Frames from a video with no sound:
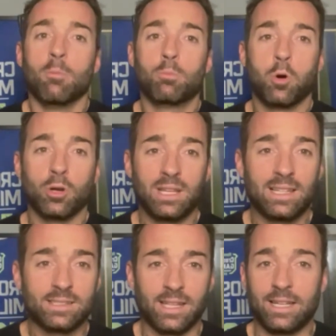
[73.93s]
Putting
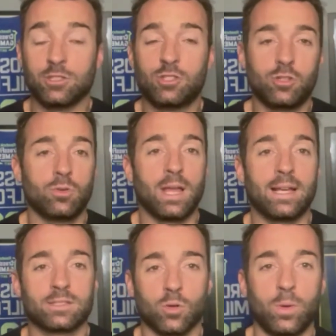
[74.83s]
this in 2
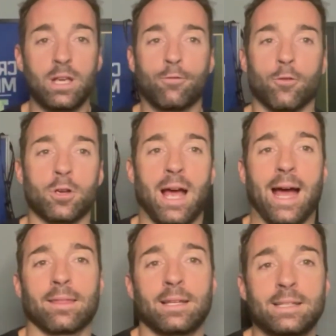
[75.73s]
days a week for your
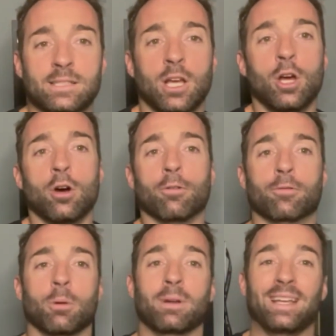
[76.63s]
athletes
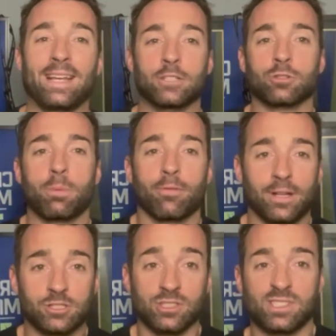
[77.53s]
from an injury
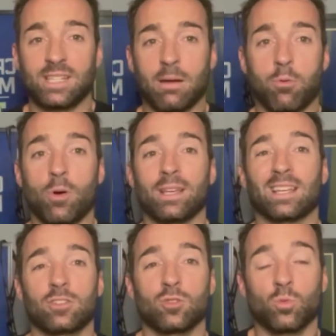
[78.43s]
prevention standpoint
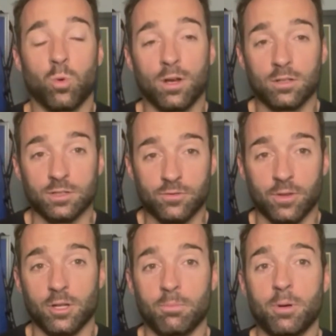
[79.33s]
can do wonders for
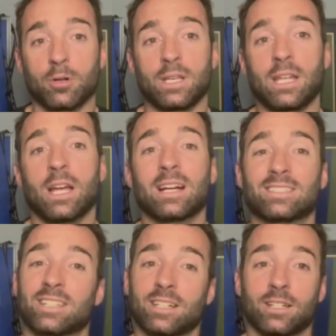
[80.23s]
their ability
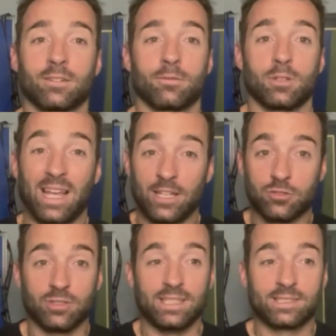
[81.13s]
to
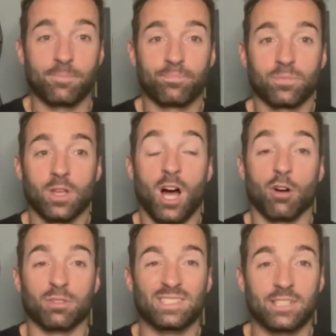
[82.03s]
increase
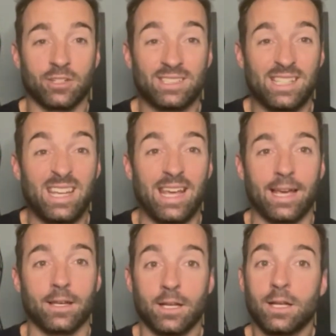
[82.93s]
resiliency
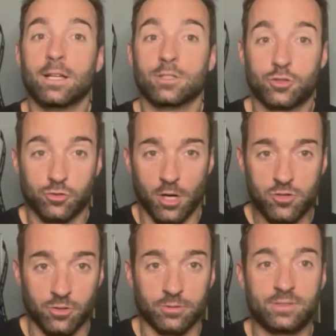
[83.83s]
and
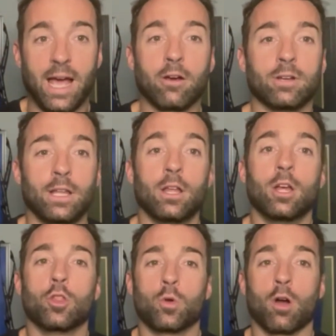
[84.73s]
structural integrity
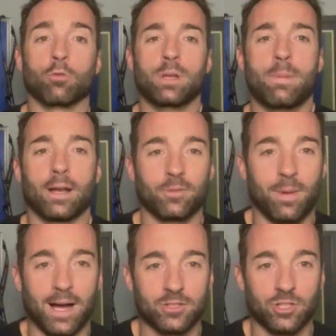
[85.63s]
throughout rebounding
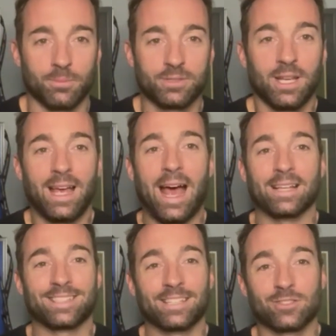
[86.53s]
box jumps
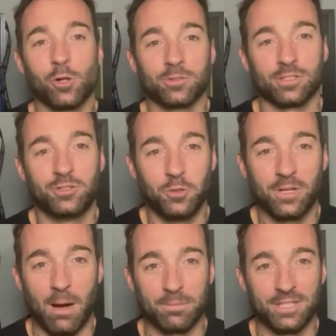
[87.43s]
as it gets closer to
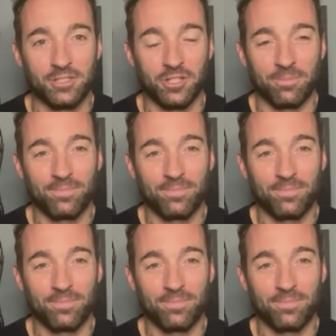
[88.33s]
competition.